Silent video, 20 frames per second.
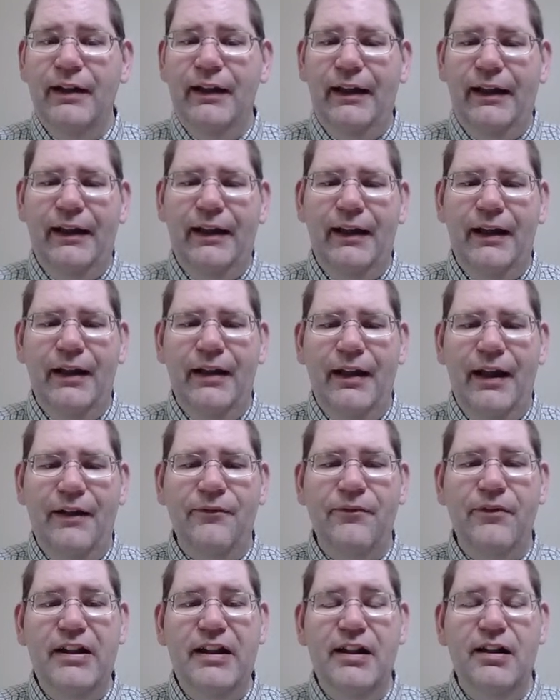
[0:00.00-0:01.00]
And
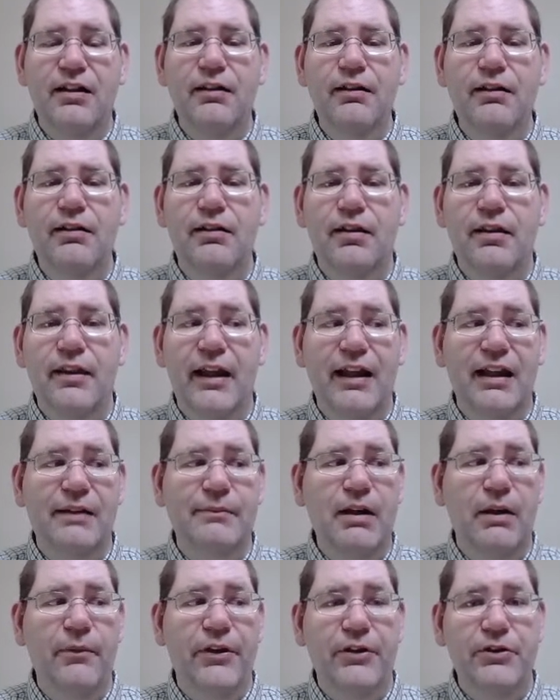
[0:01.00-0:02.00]
every year they come
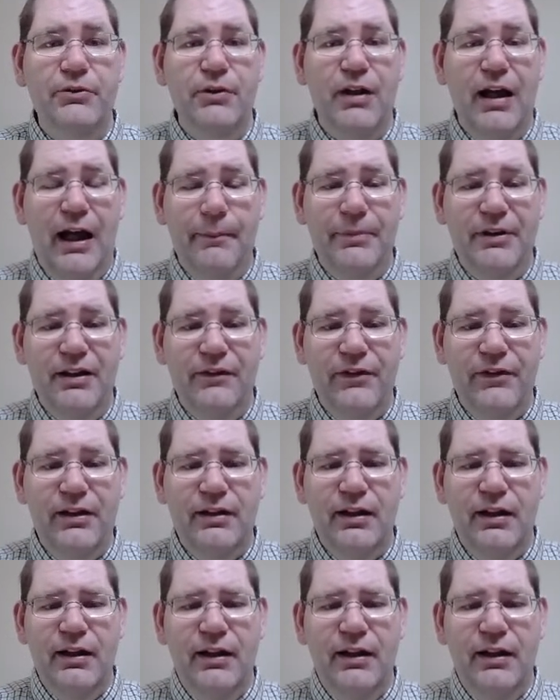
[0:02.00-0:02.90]
out with a new copy of it.